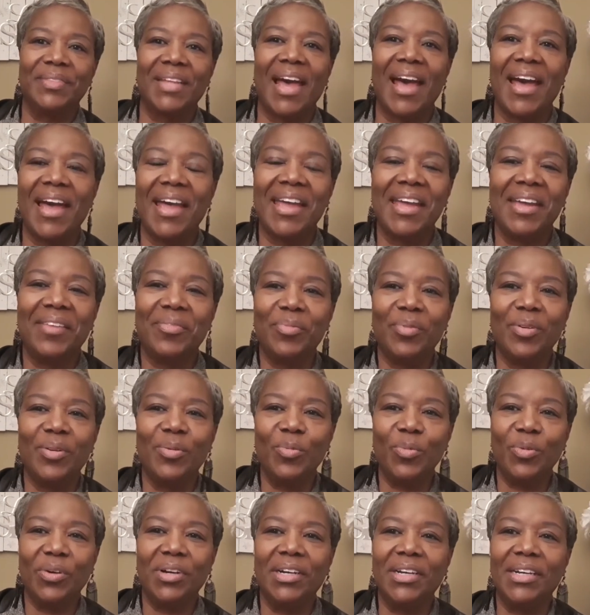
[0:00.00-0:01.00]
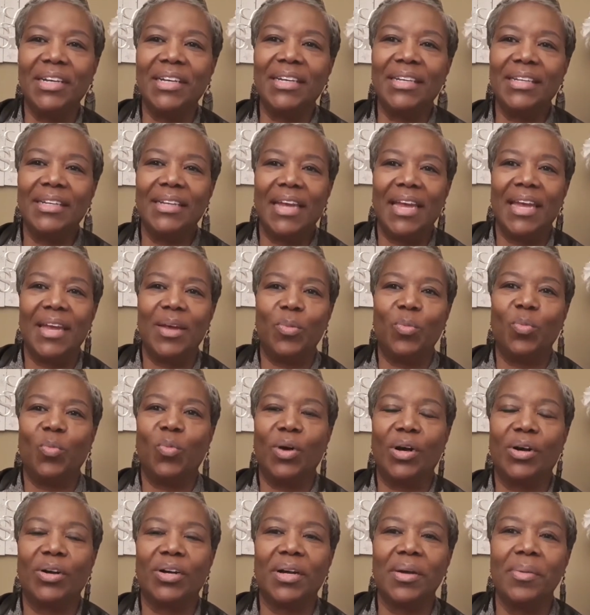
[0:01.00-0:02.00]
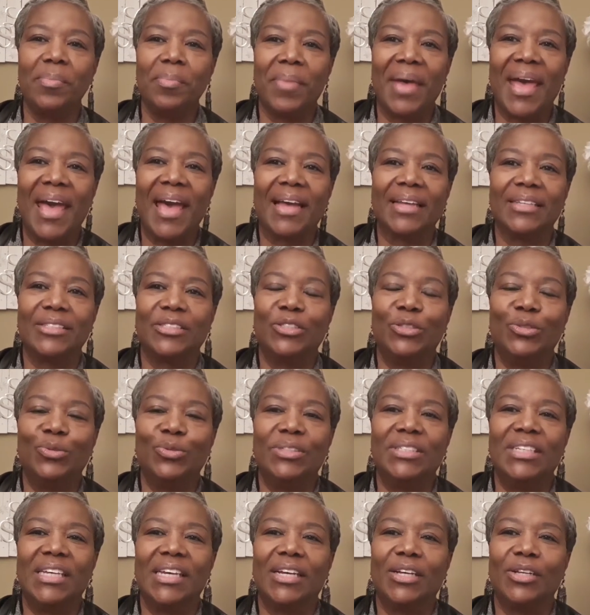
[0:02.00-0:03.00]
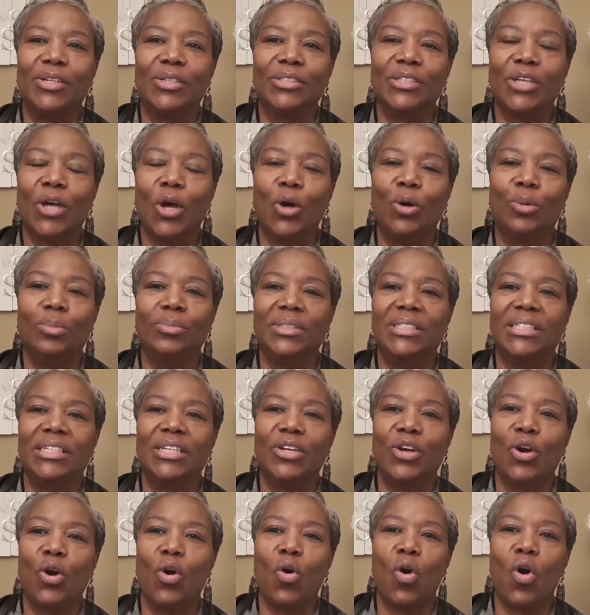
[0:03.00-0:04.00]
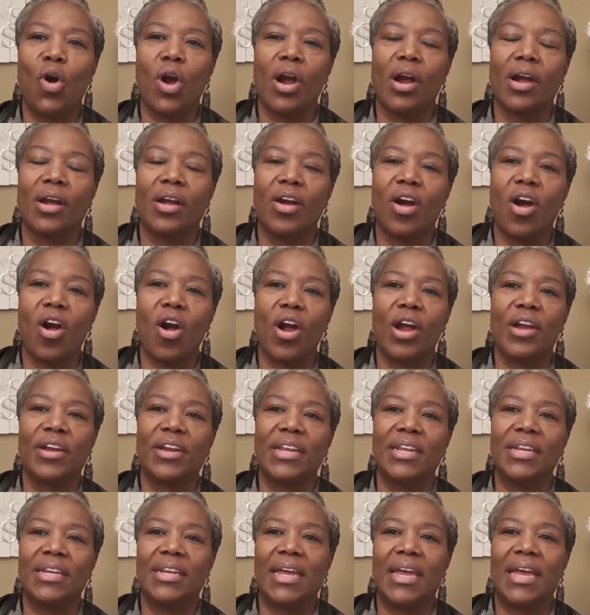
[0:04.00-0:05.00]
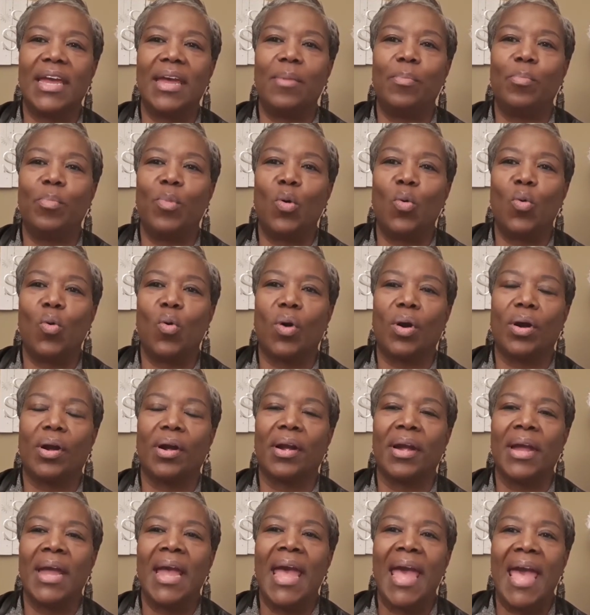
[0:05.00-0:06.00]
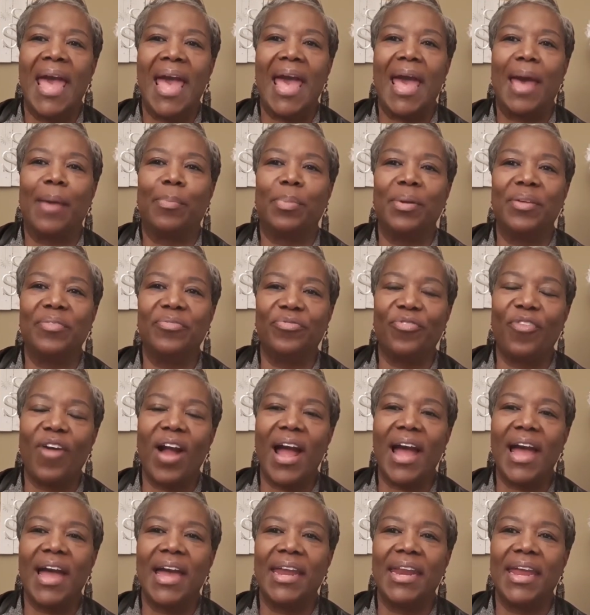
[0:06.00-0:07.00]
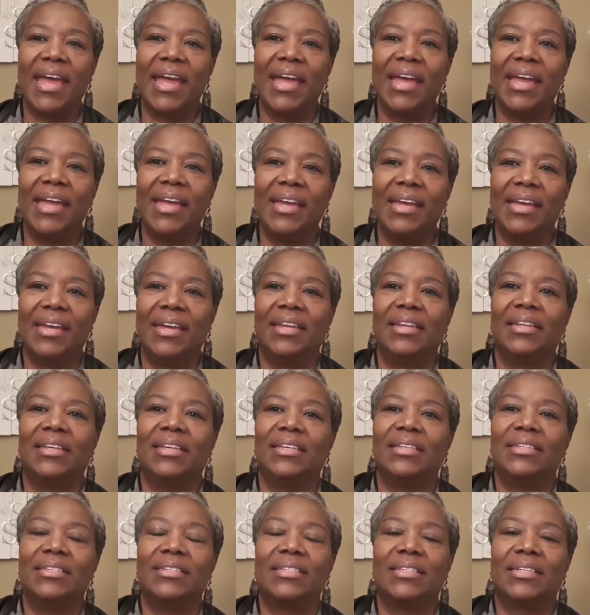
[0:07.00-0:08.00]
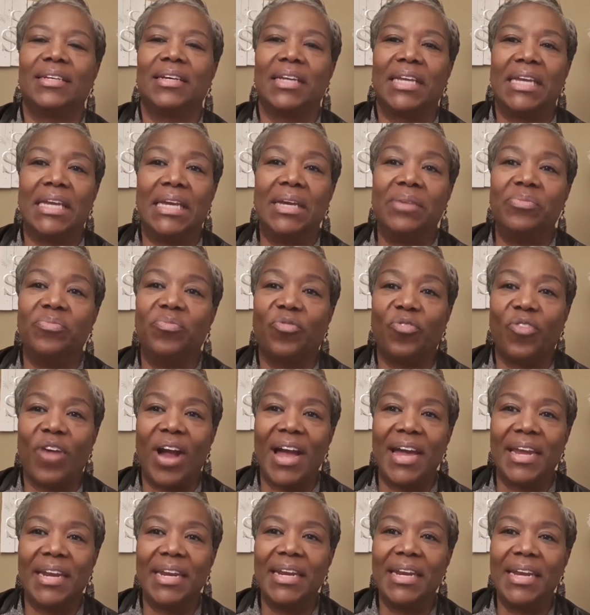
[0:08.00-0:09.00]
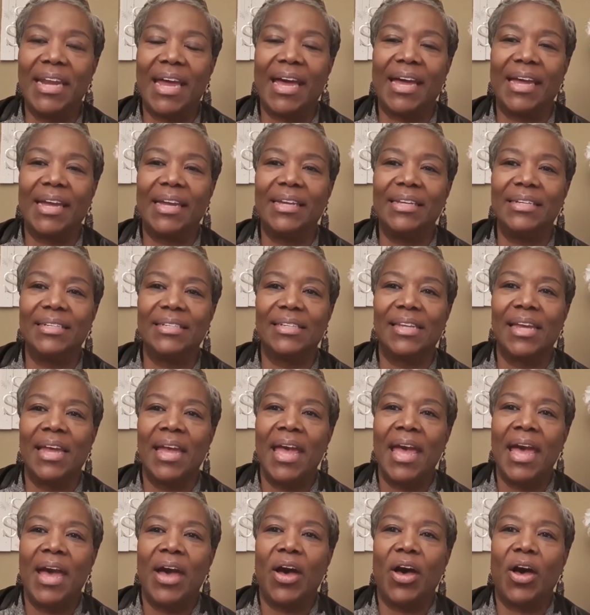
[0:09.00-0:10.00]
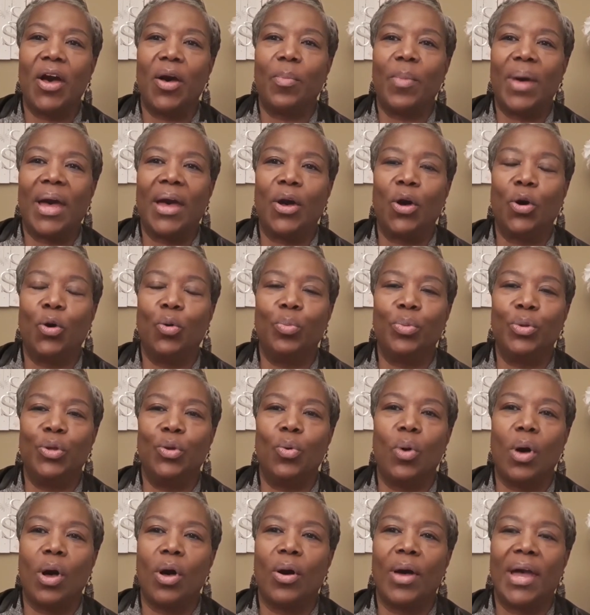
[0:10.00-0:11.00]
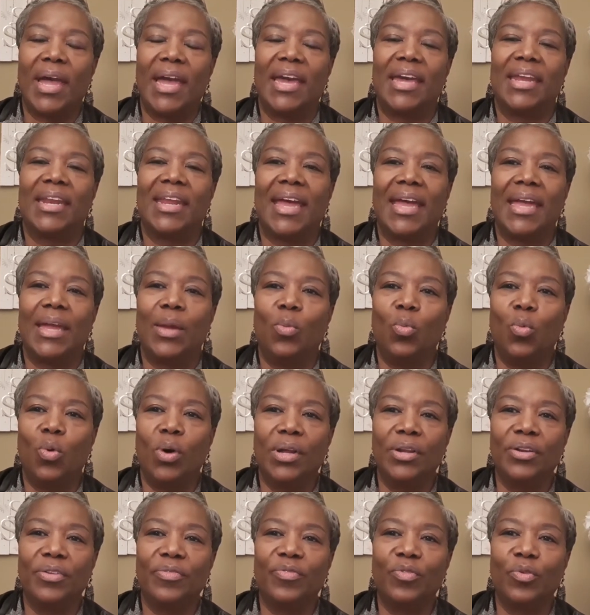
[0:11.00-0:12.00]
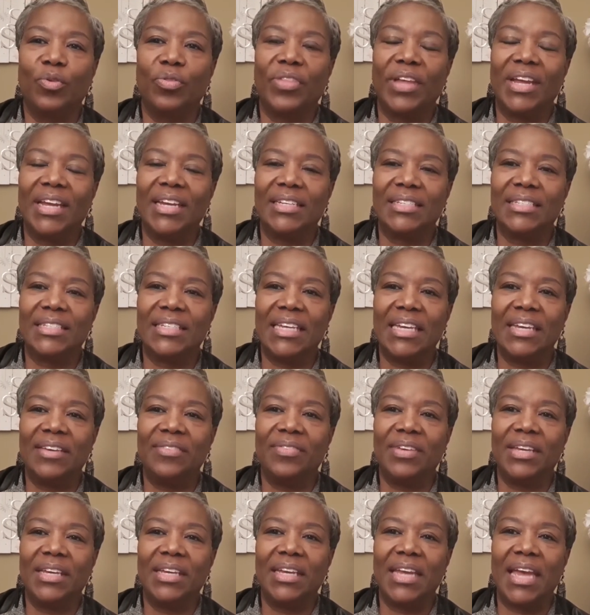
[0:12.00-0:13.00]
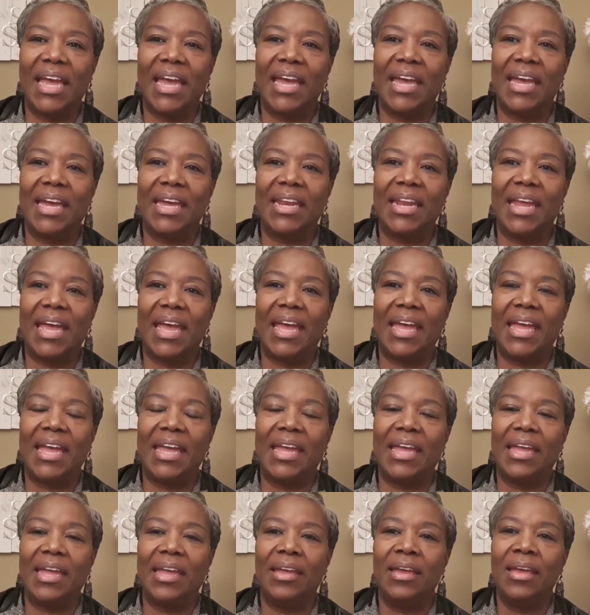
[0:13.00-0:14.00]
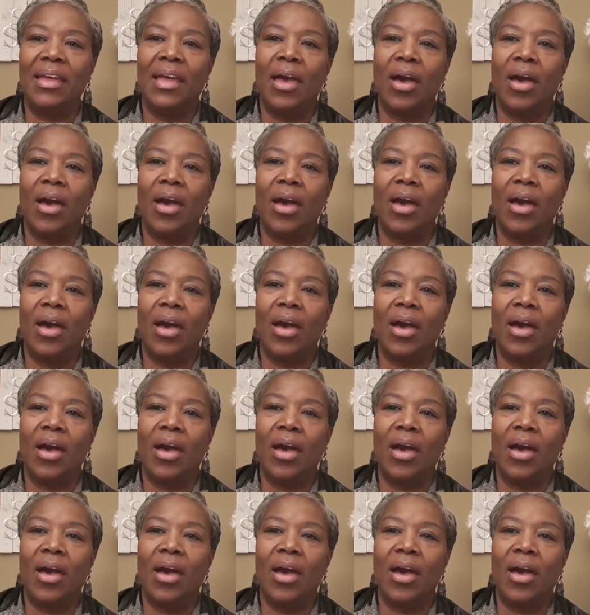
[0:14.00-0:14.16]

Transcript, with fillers: Hi everyone and welcome back to Del's Home Decor, Garden and More. Happy Friday. It is again Friday night. Um, I hope you all had a wonderful Thanksgiving and a